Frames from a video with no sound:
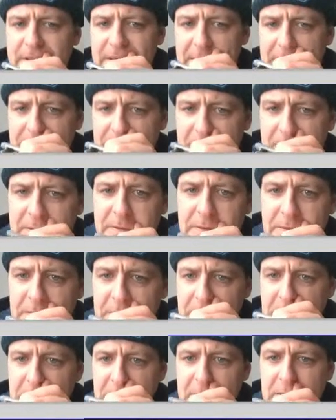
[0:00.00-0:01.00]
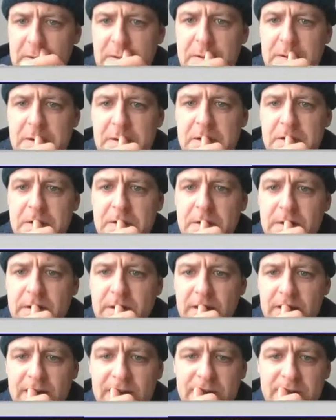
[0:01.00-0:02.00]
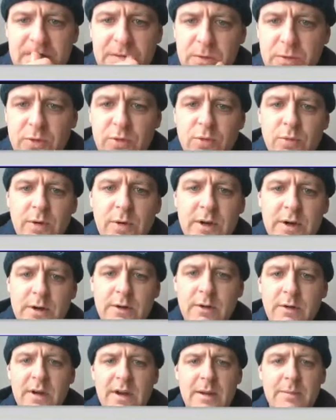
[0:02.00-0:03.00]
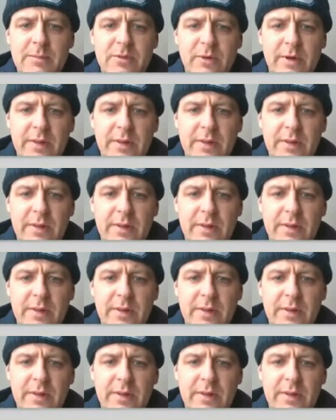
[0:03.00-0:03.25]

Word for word: that. Okay, so 200 grams.